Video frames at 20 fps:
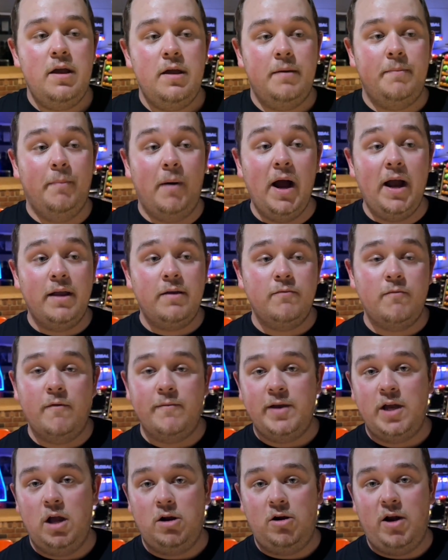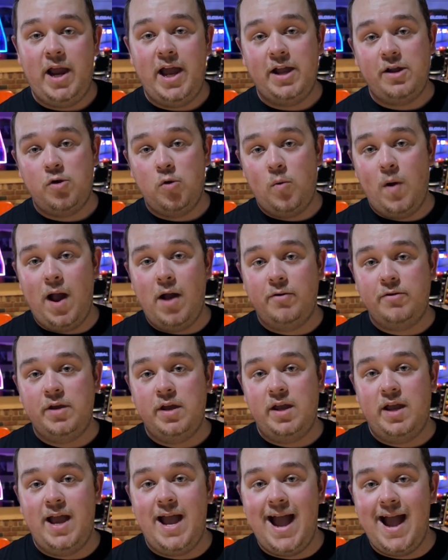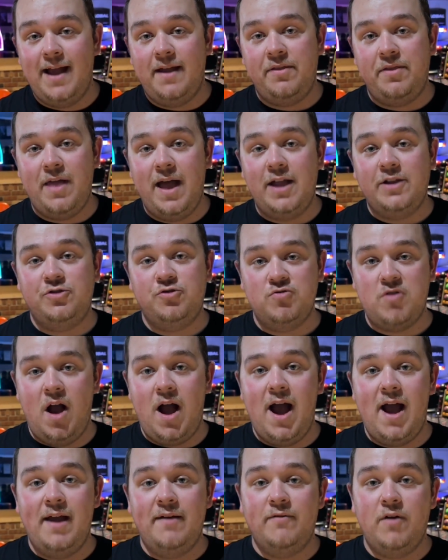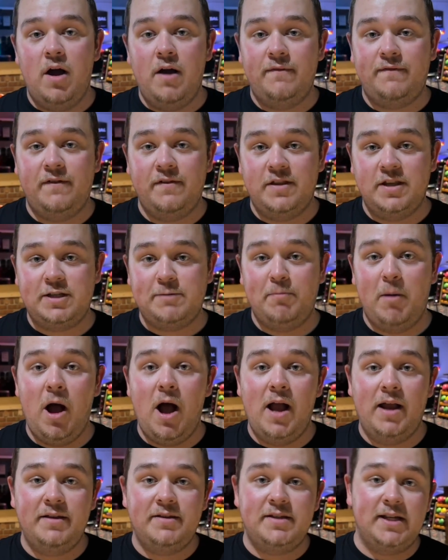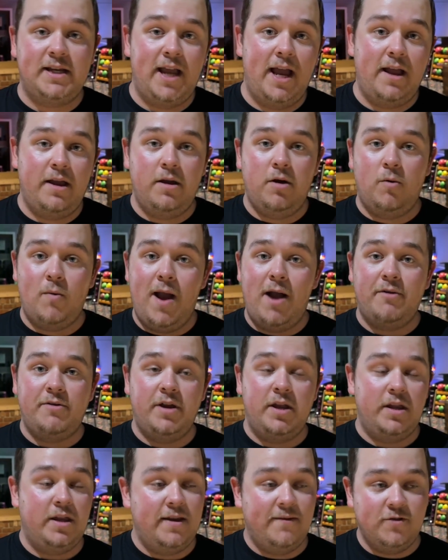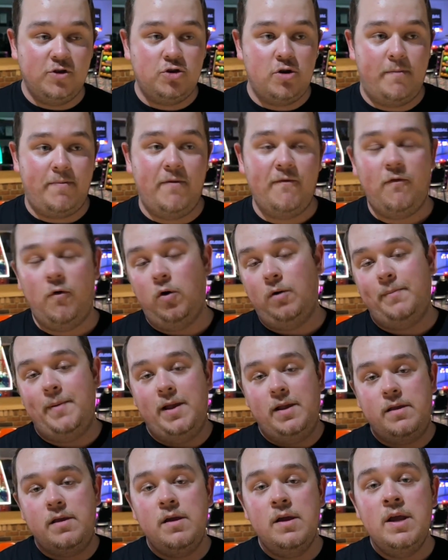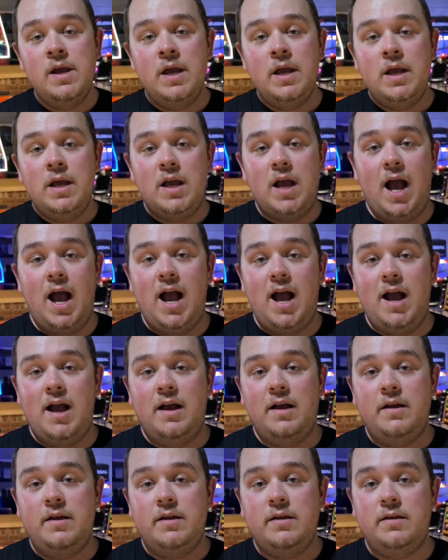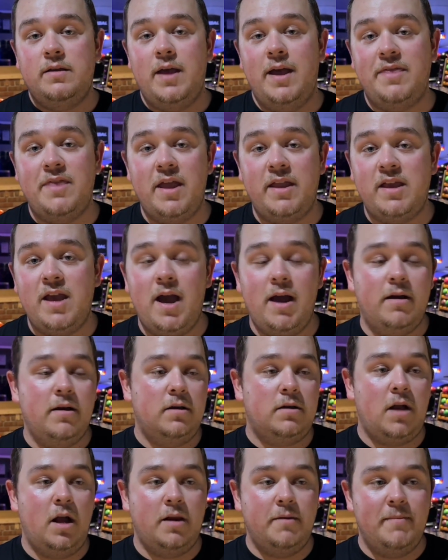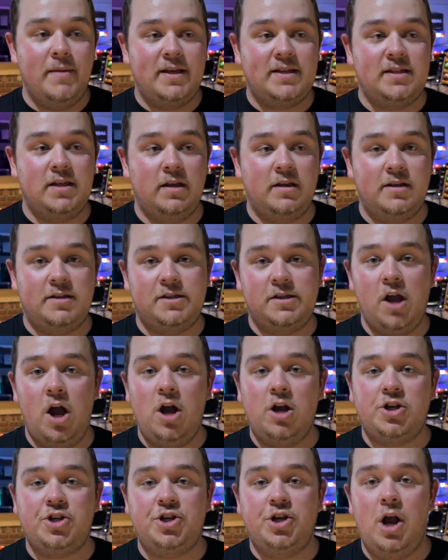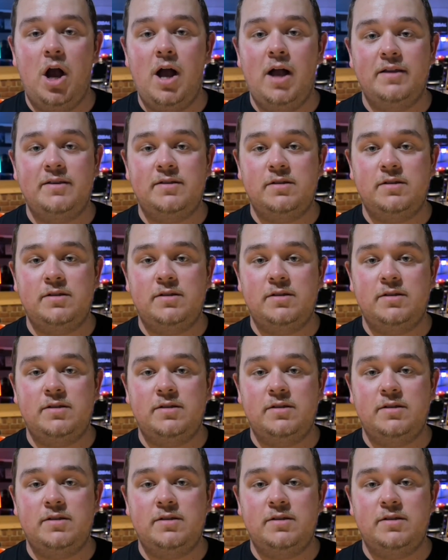But when we got our hand around it, it had that drive off of the spot to get around it and even trip the 4 pin. And then yeah, kind of mixed in a stock shot,